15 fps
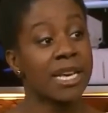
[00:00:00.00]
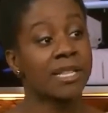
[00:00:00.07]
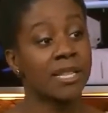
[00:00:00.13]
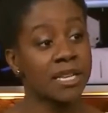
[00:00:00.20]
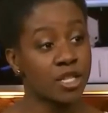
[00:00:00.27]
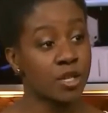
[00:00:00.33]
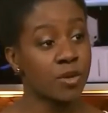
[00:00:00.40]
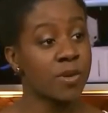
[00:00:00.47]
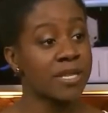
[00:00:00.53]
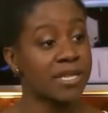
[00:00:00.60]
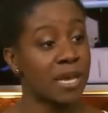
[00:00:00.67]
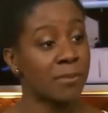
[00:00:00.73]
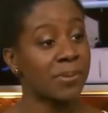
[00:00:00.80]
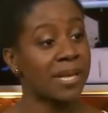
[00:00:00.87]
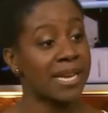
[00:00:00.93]
Let's do it
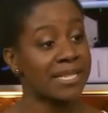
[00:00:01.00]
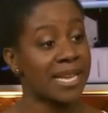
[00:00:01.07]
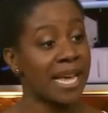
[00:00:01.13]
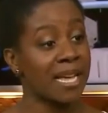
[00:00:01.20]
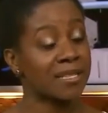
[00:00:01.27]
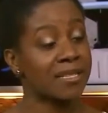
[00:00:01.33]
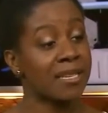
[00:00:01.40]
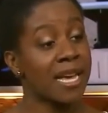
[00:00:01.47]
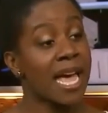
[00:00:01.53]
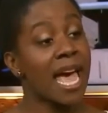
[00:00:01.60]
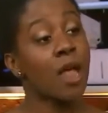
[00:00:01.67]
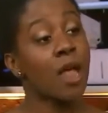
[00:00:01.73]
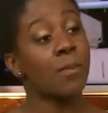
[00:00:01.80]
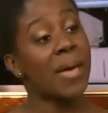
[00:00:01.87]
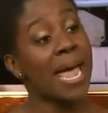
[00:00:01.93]
someplace else.
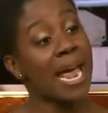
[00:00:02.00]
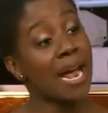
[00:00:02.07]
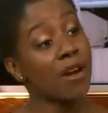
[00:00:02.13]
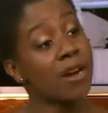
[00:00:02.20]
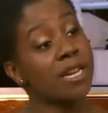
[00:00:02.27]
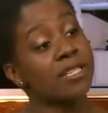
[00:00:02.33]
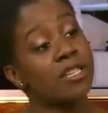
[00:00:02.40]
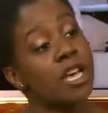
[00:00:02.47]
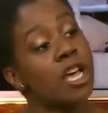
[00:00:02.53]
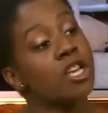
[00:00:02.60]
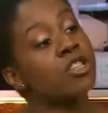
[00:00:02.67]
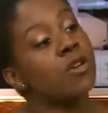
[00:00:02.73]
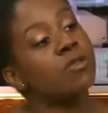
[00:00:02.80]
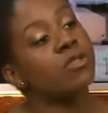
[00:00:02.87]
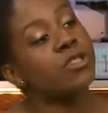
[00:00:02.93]
And parents,
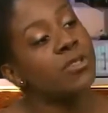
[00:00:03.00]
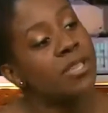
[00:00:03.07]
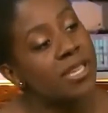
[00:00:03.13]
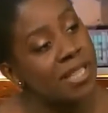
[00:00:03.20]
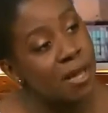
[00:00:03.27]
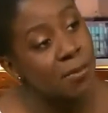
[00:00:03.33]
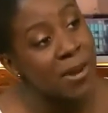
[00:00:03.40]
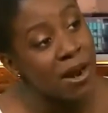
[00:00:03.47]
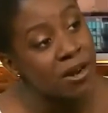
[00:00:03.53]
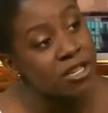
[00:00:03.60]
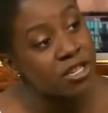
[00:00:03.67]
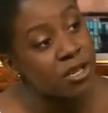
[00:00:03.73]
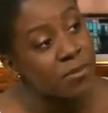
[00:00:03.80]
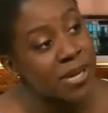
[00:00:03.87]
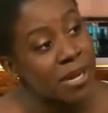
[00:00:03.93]
don't you think that
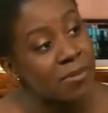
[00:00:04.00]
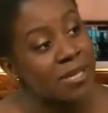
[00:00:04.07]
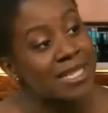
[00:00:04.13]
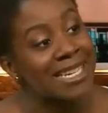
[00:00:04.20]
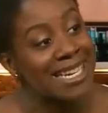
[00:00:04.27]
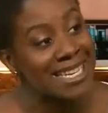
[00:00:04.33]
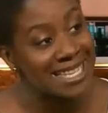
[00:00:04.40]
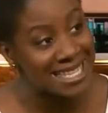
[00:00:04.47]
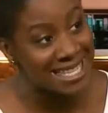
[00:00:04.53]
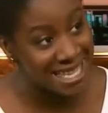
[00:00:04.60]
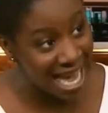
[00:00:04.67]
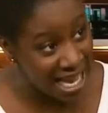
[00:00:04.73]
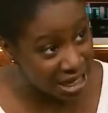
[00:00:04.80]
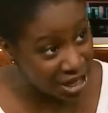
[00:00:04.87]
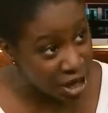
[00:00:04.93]
parents should be able to
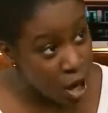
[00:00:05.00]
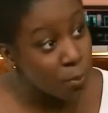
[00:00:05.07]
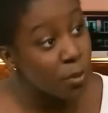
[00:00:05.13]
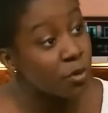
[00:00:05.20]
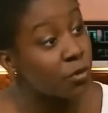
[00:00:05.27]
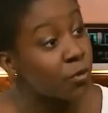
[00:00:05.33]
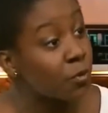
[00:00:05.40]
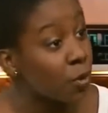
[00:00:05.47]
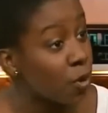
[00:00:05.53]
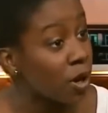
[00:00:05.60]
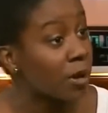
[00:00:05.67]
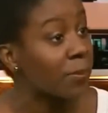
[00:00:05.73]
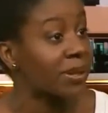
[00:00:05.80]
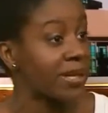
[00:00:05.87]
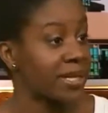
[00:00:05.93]
consent
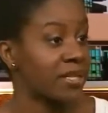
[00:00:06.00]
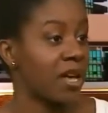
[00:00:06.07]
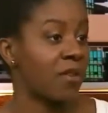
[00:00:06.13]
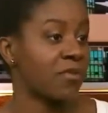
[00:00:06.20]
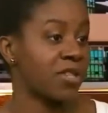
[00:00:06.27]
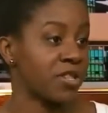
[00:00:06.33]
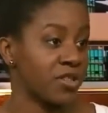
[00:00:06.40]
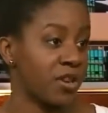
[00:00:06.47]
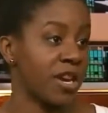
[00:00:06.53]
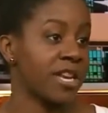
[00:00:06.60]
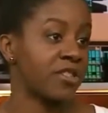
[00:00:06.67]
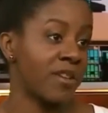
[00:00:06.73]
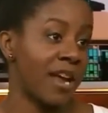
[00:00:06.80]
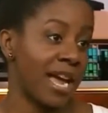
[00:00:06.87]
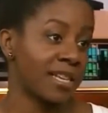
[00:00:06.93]
before police officers are
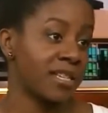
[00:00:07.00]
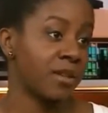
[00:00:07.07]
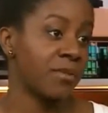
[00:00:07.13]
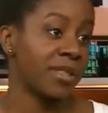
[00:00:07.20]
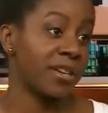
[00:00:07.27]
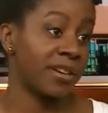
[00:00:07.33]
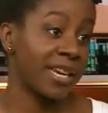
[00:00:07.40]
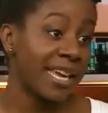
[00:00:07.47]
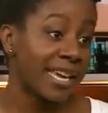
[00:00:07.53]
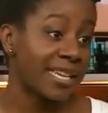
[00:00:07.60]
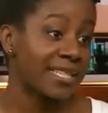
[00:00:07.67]
interacting with their kids?